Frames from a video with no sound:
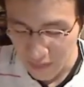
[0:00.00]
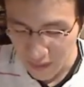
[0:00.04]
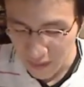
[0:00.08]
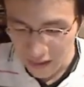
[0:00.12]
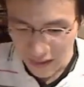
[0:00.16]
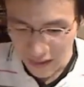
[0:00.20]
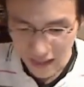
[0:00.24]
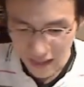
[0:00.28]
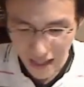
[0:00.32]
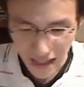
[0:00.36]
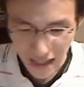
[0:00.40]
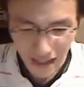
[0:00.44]

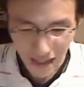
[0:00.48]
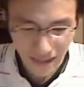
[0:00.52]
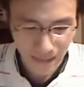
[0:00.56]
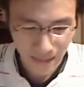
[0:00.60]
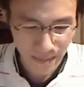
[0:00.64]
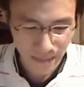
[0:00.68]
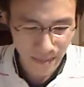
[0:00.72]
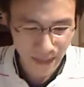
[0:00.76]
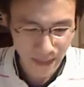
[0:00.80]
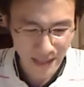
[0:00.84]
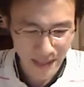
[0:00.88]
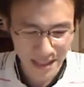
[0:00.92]
Yeah,
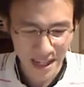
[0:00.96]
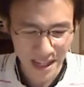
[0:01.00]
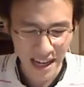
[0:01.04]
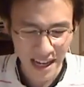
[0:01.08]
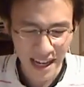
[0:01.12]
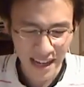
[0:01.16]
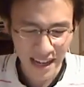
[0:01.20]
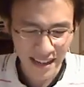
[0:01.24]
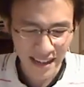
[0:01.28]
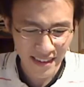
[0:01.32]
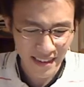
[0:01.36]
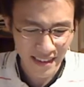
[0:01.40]
but
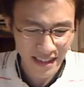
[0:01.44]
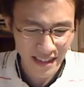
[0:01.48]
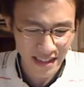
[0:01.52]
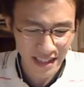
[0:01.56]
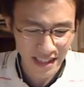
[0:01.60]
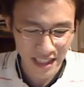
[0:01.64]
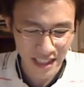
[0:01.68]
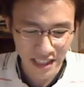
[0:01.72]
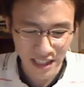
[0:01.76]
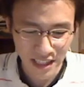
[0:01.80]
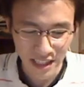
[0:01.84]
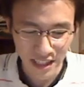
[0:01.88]
I
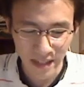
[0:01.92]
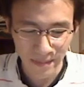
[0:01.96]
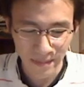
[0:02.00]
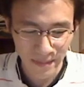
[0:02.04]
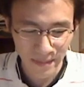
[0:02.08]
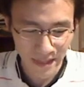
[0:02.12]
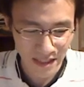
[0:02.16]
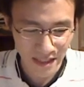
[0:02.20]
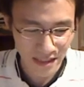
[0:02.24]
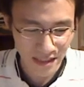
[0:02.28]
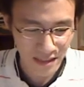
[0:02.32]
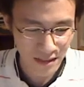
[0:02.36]
think in
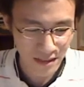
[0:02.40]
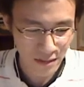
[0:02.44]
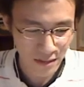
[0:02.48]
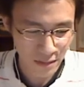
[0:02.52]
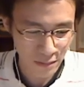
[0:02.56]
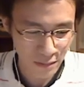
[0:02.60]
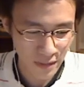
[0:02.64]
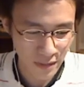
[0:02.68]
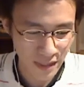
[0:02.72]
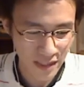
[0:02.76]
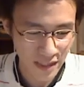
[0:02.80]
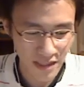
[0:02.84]
Japanese
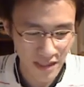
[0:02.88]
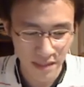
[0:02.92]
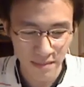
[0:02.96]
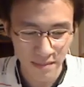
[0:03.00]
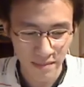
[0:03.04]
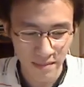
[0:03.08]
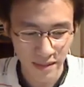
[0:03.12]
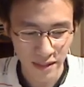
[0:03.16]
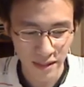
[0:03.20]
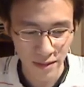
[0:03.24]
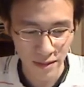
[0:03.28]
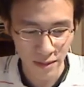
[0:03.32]
we
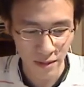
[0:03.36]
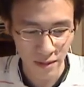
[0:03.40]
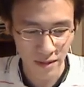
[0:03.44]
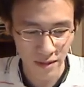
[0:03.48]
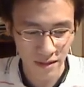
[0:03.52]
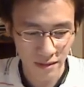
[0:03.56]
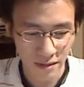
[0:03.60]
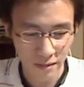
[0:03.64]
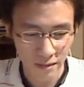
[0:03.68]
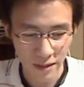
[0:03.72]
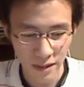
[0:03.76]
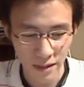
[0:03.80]
simply don't
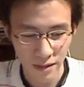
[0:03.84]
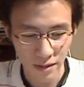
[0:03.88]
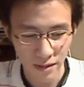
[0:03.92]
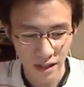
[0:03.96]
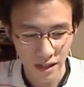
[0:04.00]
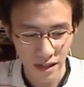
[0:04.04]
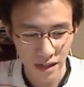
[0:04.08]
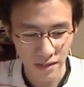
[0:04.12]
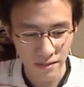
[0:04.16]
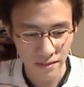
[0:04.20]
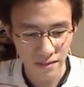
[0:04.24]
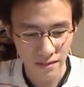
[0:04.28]

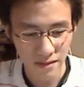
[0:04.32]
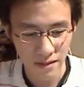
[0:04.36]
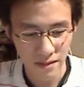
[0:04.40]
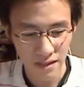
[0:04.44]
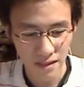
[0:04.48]
have